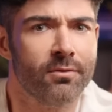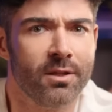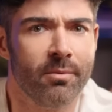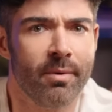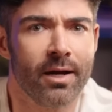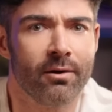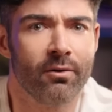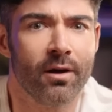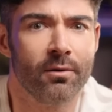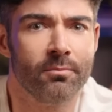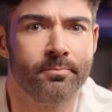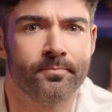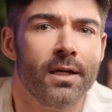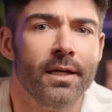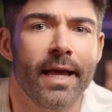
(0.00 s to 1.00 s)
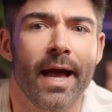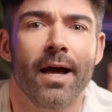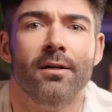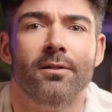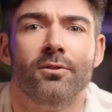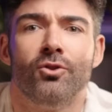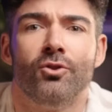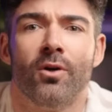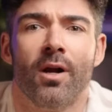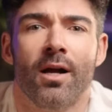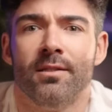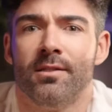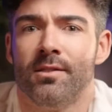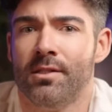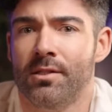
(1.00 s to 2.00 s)
in the background? Yeah,
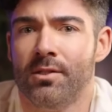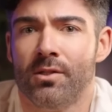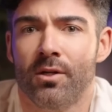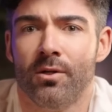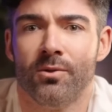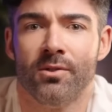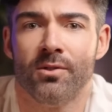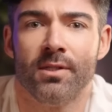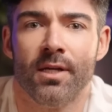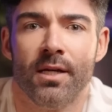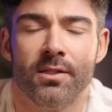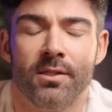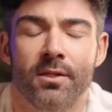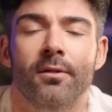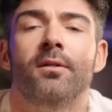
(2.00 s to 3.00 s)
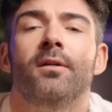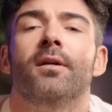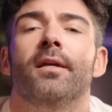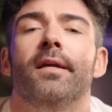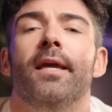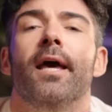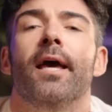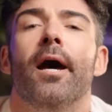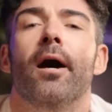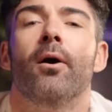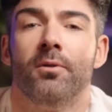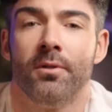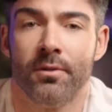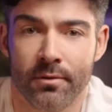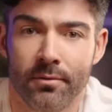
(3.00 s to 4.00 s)
Tron sees those and says, get
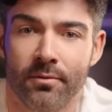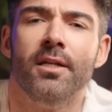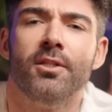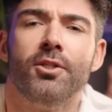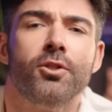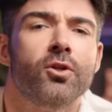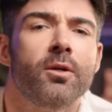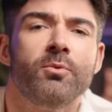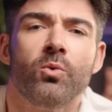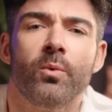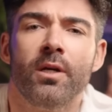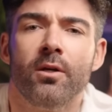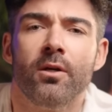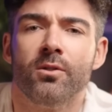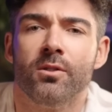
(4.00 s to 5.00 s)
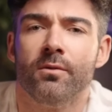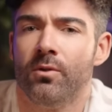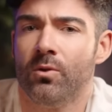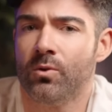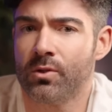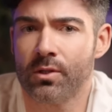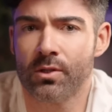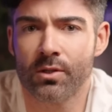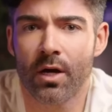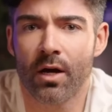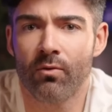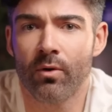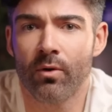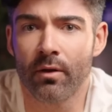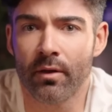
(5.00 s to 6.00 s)
out. It strips Windows of useless
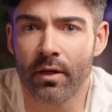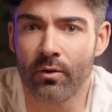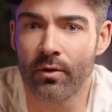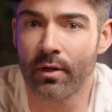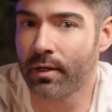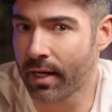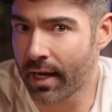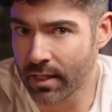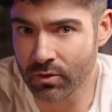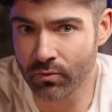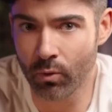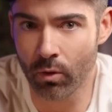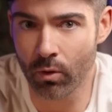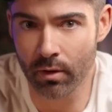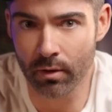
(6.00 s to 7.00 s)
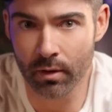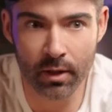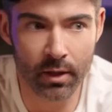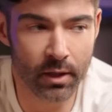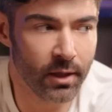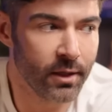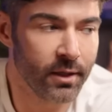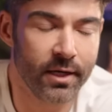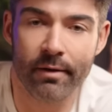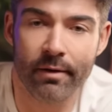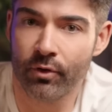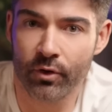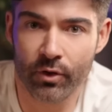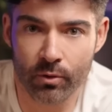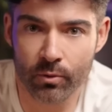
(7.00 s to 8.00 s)
software that you didn't ask for, never
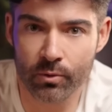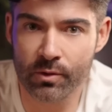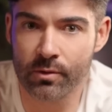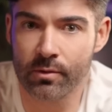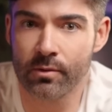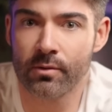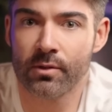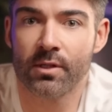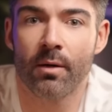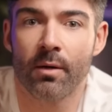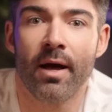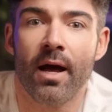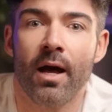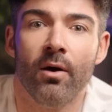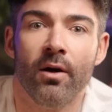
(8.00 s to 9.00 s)
used, and somehow